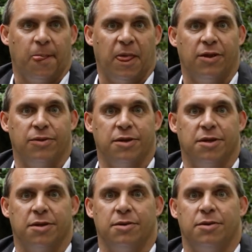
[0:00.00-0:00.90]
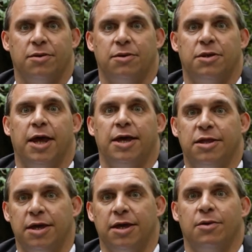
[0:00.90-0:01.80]
and
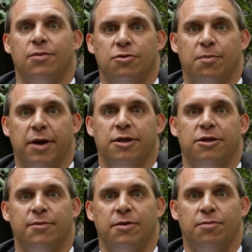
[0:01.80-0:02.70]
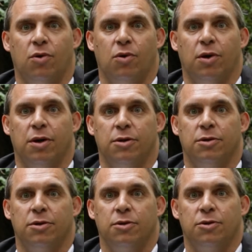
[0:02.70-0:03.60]
dating was made to be more
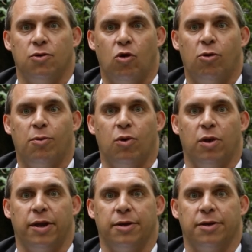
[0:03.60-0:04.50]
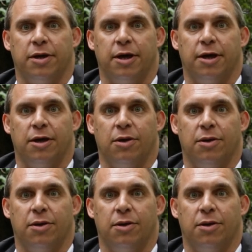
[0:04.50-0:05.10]
normal and uh,